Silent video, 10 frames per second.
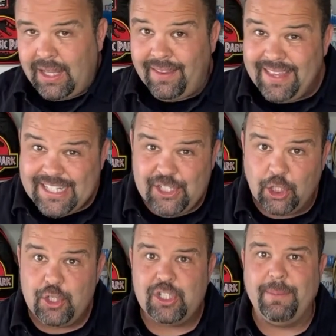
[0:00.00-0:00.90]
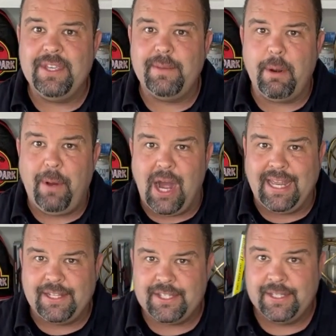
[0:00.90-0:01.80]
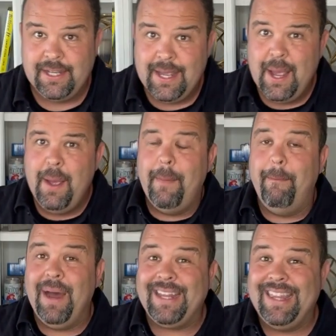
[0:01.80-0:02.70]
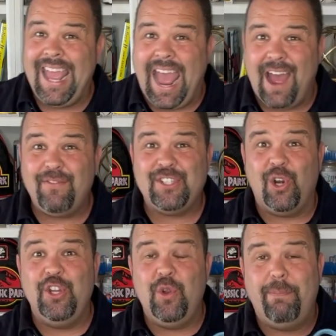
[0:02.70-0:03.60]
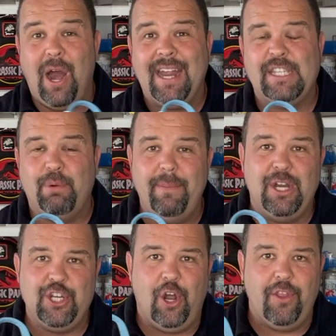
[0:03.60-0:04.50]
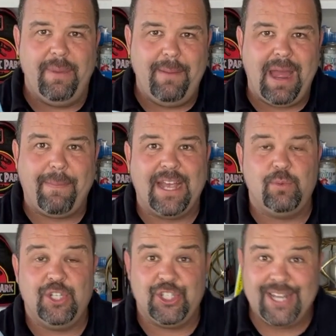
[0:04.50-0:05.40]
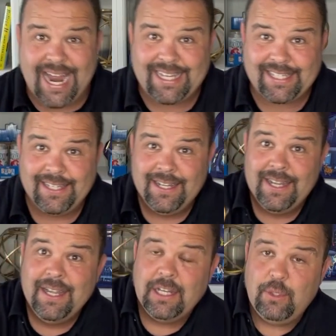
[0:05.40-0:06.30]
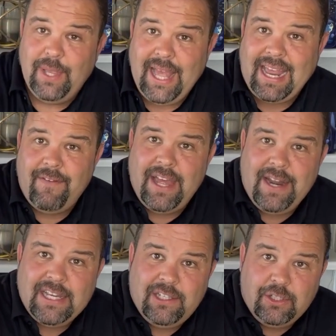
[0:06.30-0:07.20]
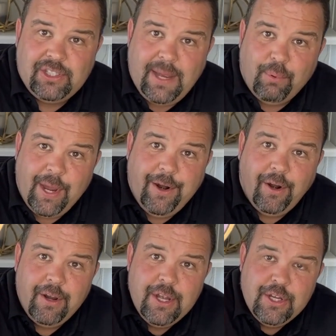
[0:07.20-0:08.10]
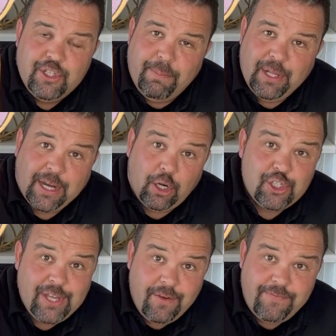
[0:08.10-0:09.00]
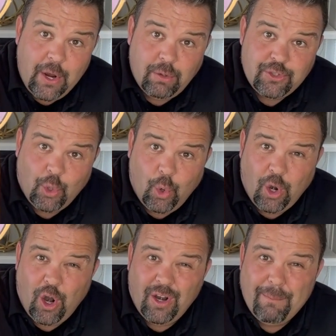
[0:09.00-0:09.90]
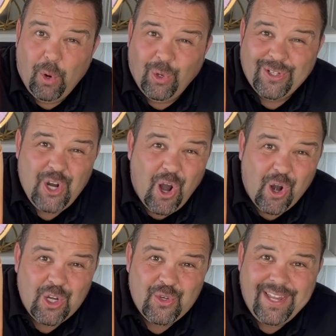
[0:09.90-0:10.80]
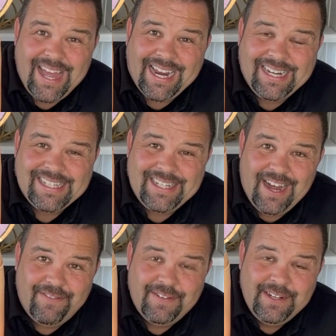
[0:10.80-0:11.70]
They still do some of the zipper pockets, but they have started doing pockets pretty much in all the mini backpacks, which is nice because we like having that nice little separator to put like our cell phones or our important cards or any of that kind of stuff